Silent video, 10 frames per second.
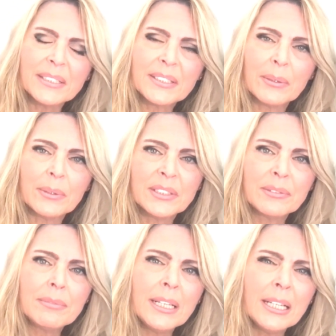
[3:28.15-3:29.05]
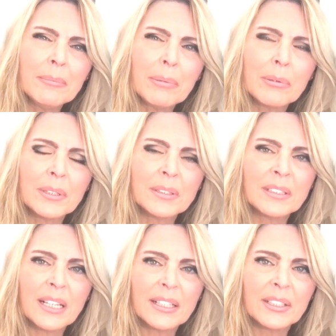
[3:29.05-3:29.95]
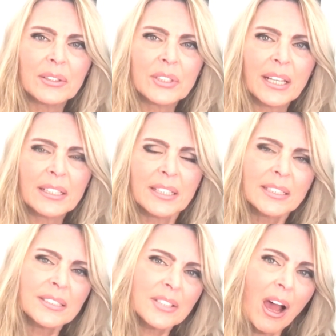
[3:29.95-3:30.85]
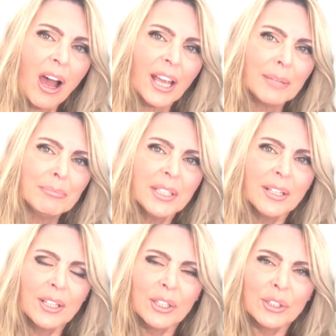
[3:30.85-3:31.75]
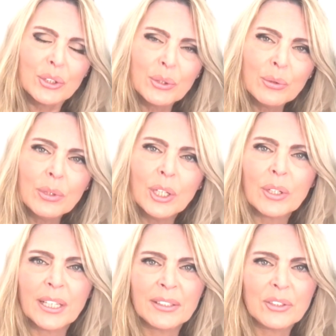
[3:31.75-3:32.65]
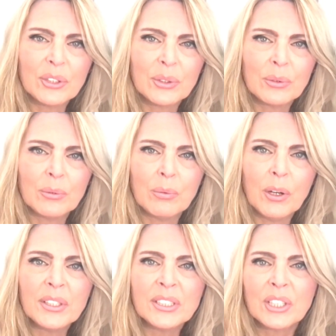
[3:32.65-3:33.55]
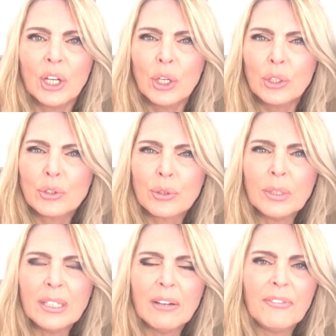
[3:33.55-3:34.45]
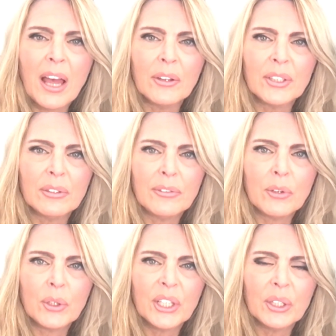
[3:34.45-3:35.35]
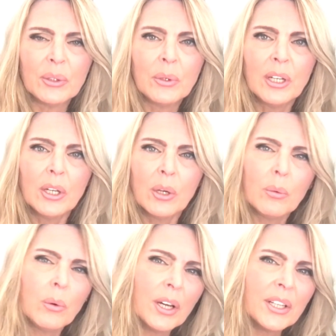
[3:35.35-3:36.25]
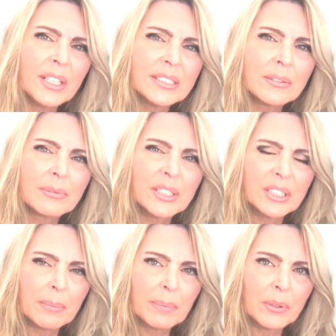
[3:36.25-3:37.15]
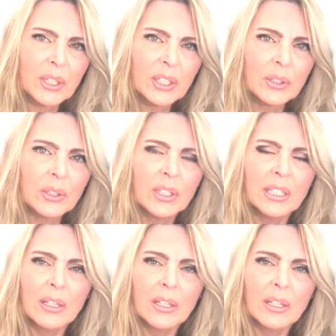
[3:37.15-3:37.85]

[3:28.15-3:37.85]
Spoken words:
So it's really important that you take this time to look into what is truly of value for you, what is reciprocal,